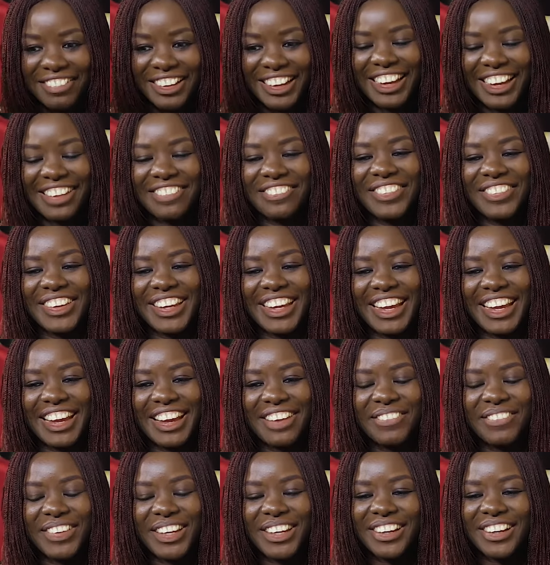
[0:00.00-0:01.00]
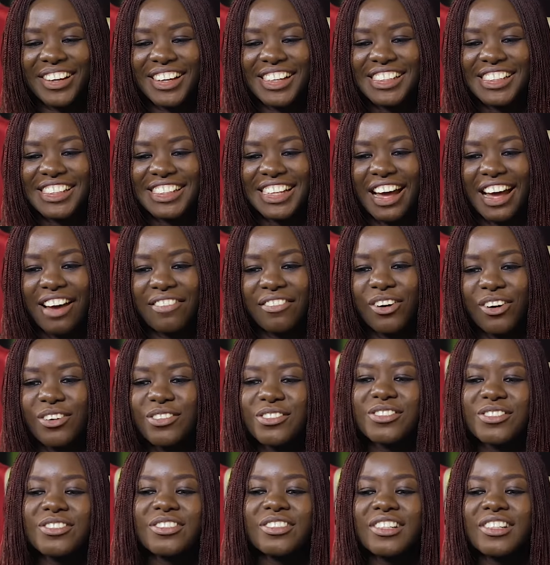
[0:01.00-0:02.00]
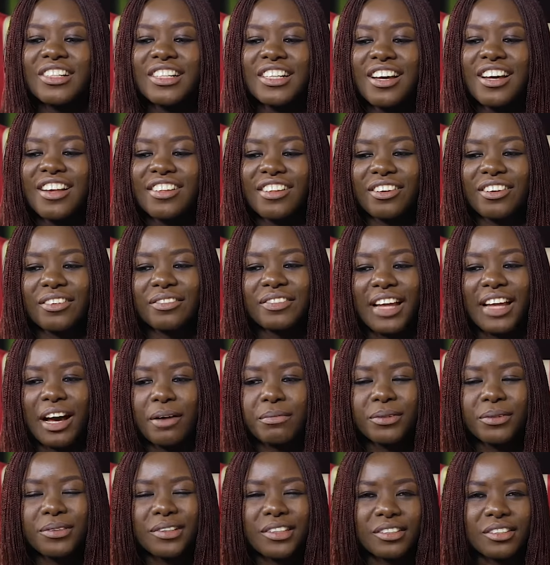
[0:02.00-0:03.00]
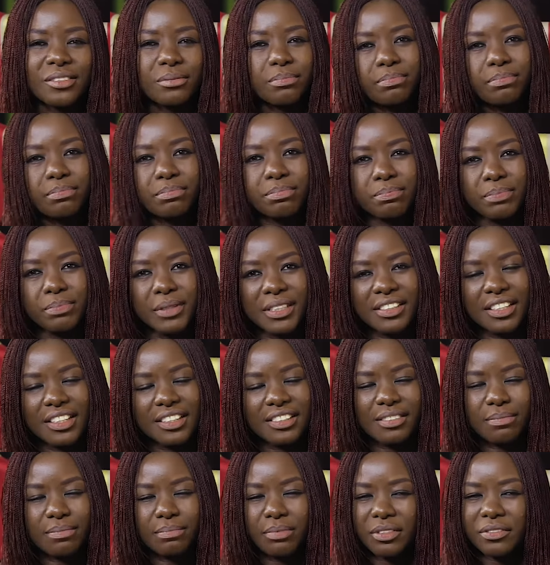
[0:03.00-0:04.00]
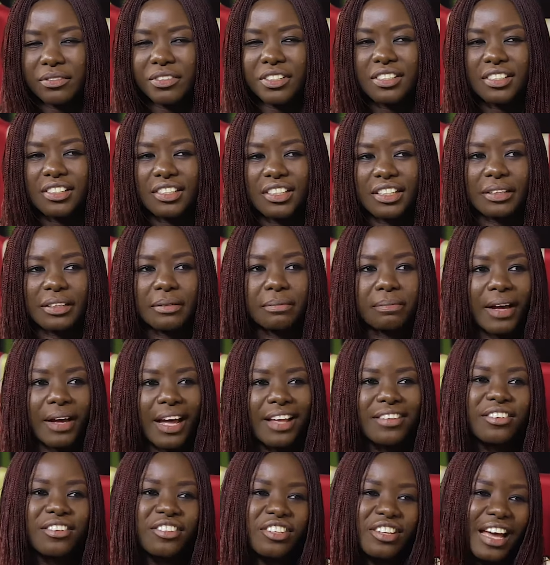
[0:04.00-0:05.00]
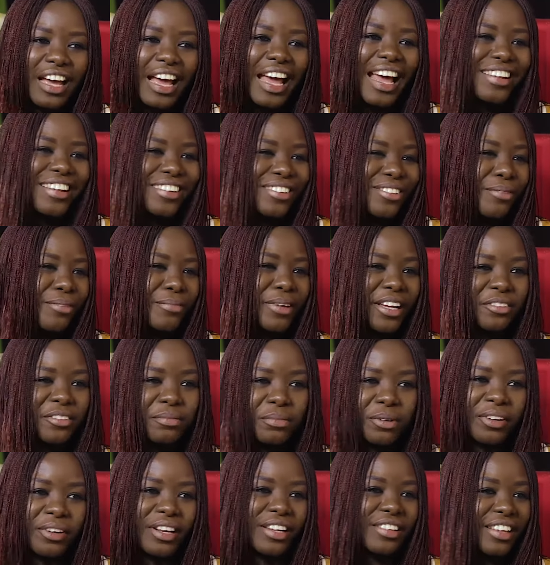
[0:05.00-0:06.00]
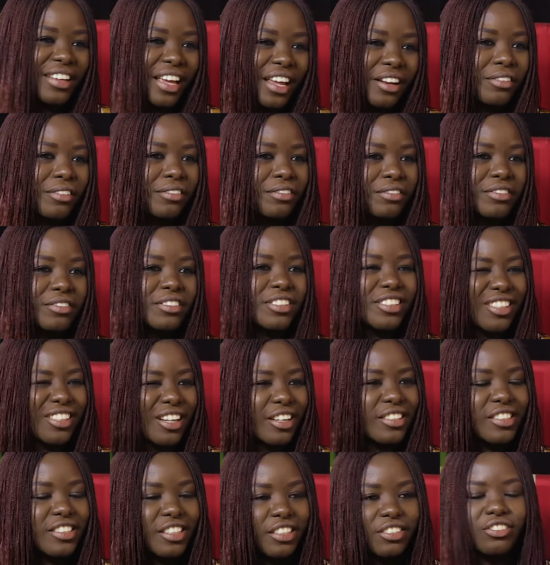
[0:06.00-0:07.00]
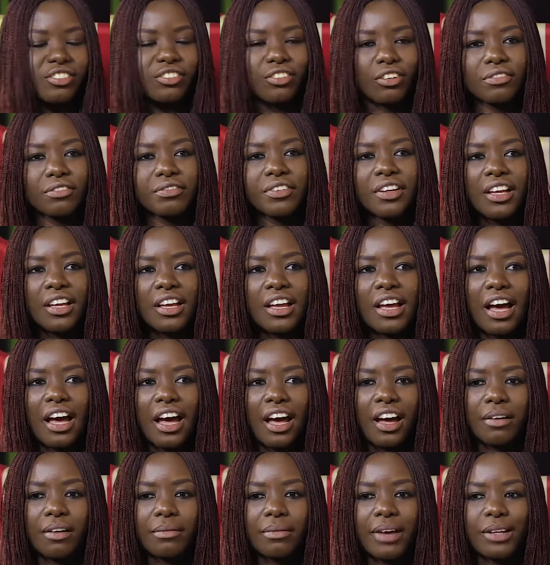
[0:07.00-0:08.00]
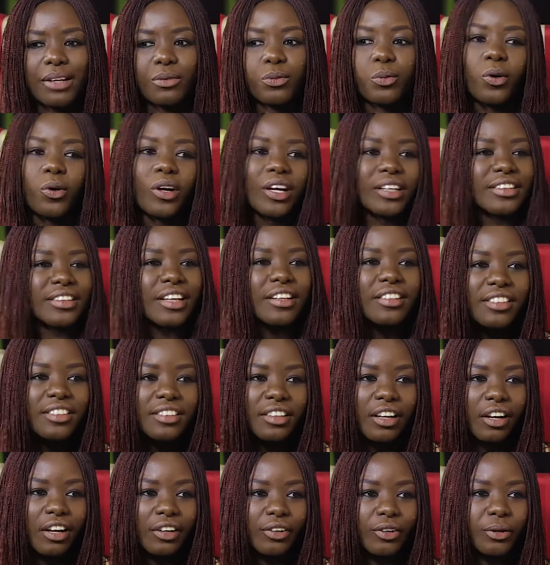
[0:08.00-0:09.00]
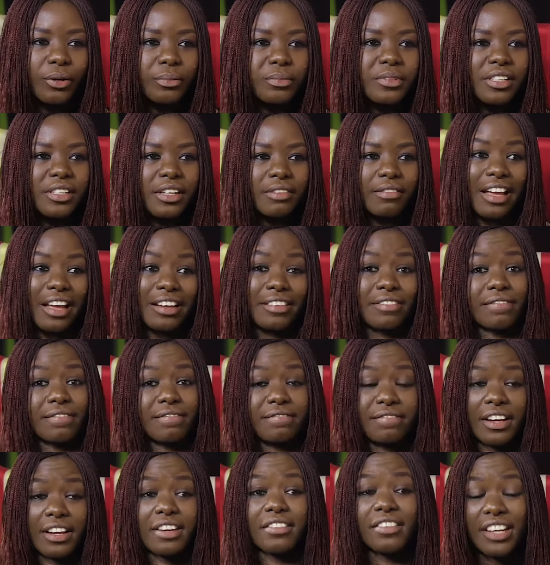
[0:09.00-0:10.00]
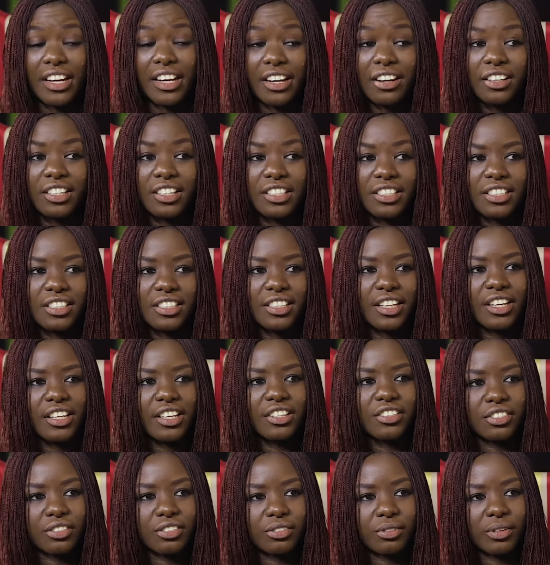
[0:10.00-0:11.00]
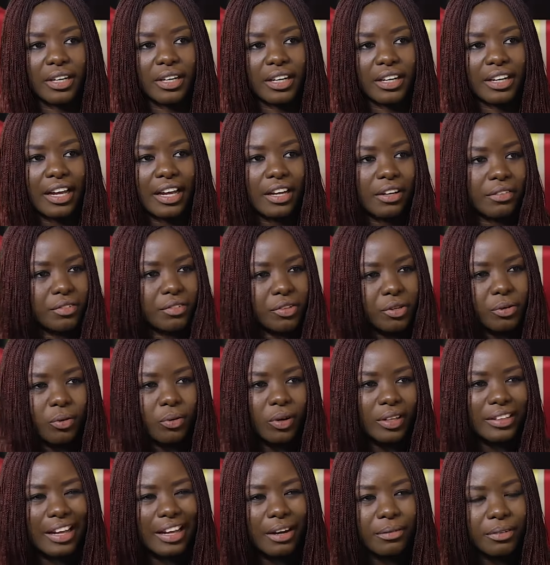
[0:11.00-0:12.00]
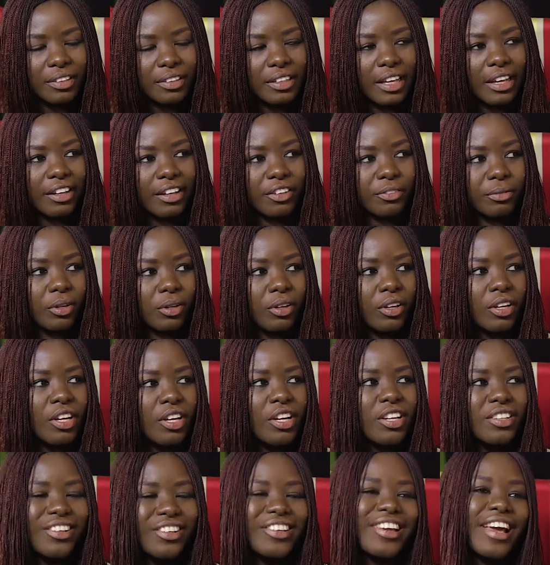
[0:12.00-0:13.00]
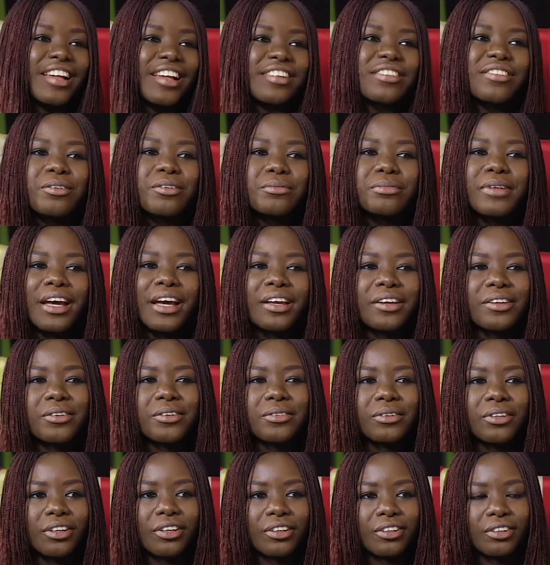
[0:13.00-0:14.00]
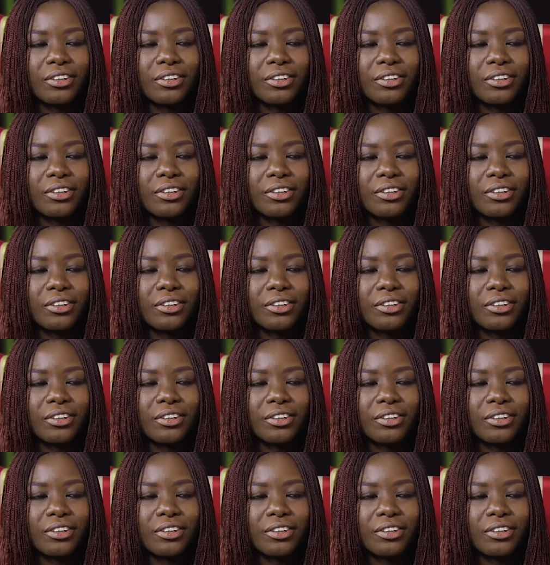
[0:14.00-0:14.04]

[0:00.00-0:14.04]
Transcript: an MBA, because I've also sort of dabbled into business previously in the past. So you had some experience kind of starting stuff. I'd worked at startups at very early stage, so I kind of knew what that was like as well. So you assume that you know